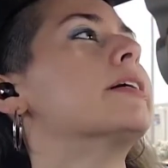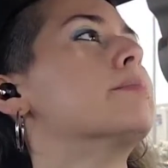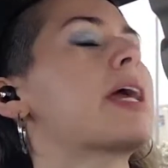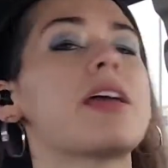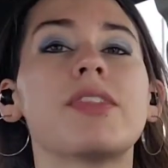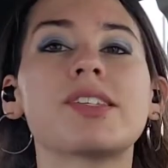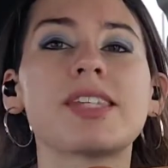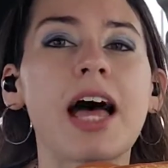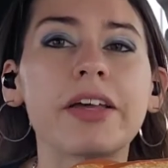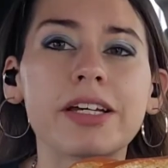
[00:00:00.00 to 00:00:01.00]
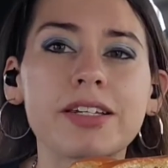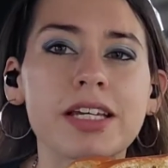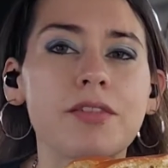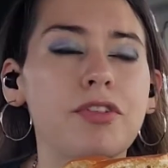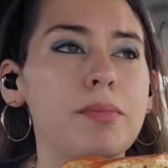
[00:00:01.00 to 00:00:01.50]
Megan Thee Stallion
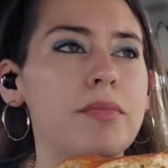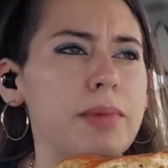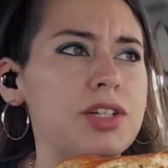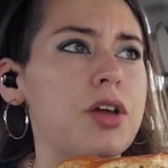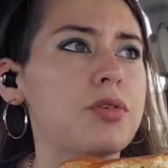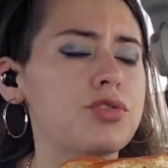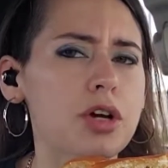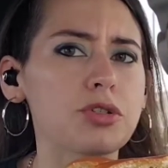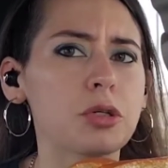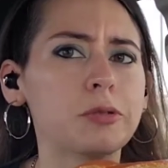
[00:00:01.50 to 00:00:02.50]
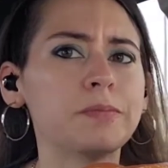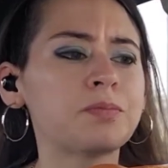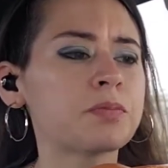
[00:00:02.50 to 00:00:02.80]
did for McDonald's also.